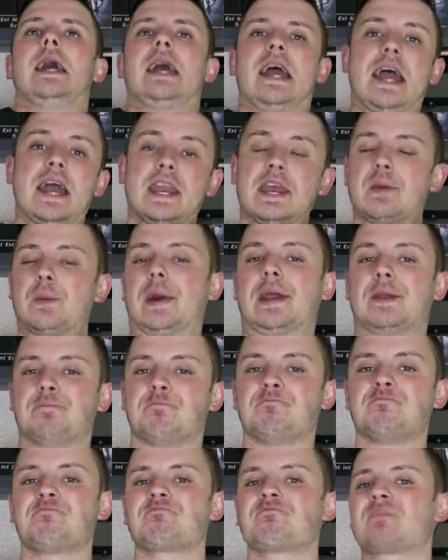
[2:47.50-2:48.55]
Anyway,
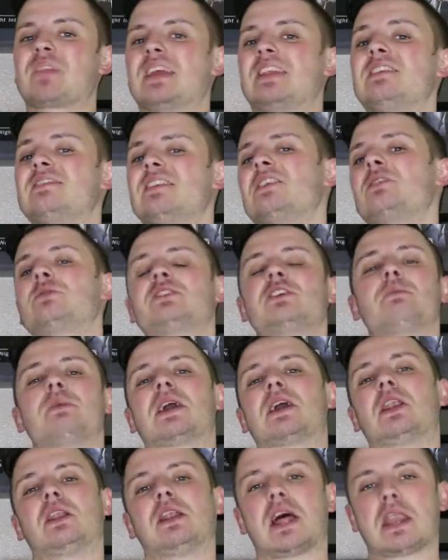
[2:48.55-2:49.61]
Nintendo's still
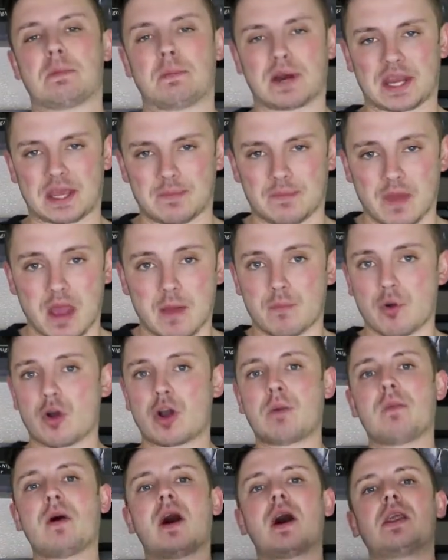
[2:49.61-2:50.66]
making a lot of money.
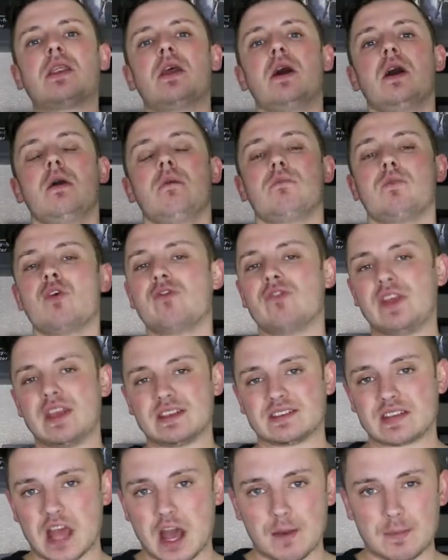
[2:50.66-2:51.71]
Pokemon movie is
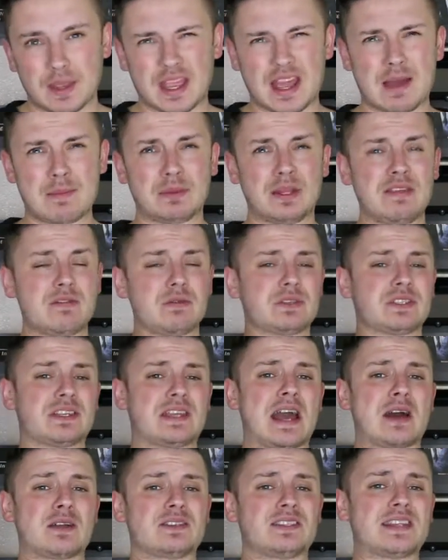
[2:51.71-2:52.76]
coming. I believe it was
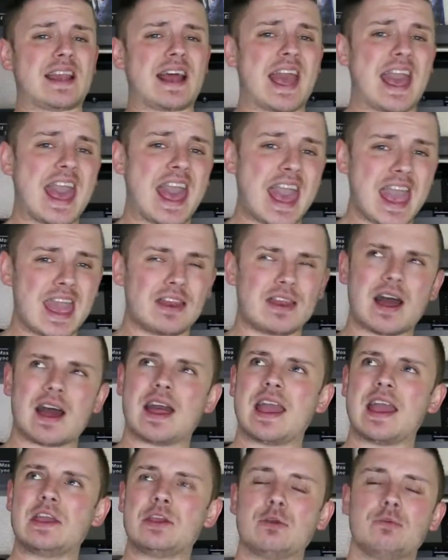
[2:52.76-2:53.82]
announced that, not
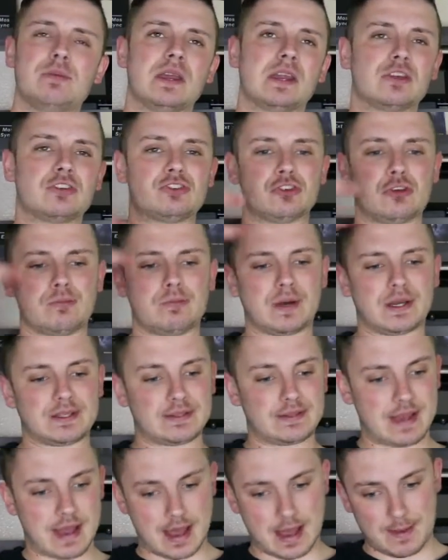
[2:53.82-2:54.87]
Hey You Pikachu, but
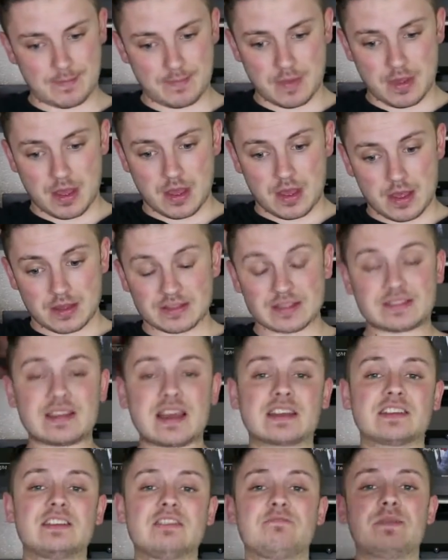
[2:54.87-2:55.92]

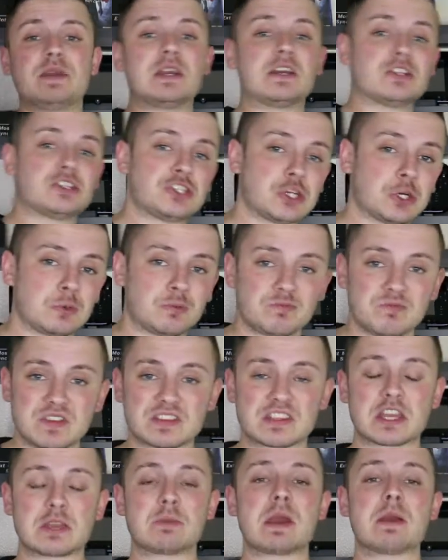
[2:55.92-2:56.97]
Detective Pikachu. It's
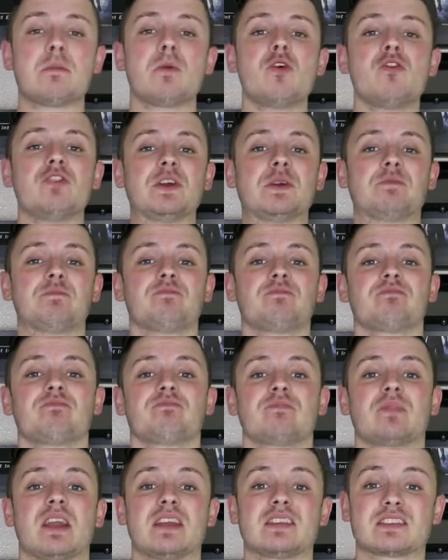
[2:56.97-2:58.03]
going to be a movie.
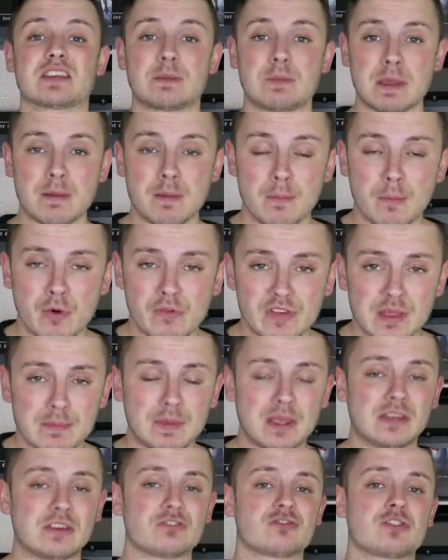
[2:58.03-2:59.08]
It's going to be a movie
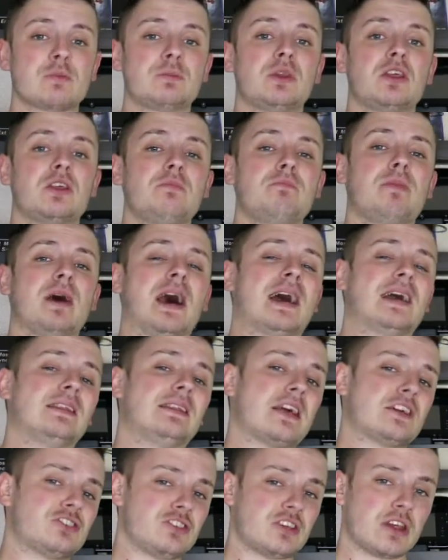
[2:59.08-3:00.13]
being distributed by
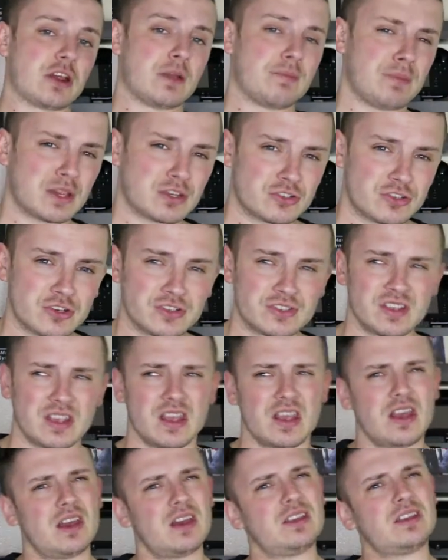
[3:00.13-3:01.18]
Legendary Pictures.
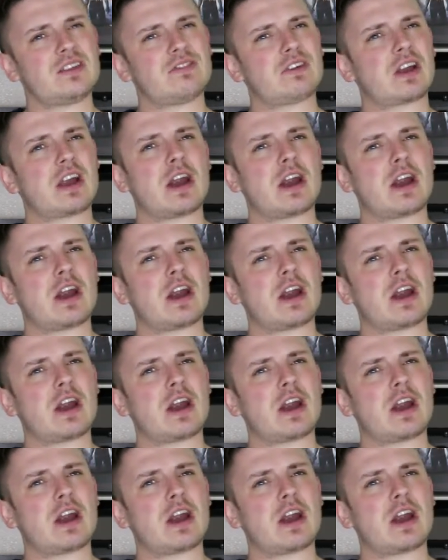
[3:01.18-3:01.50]
Different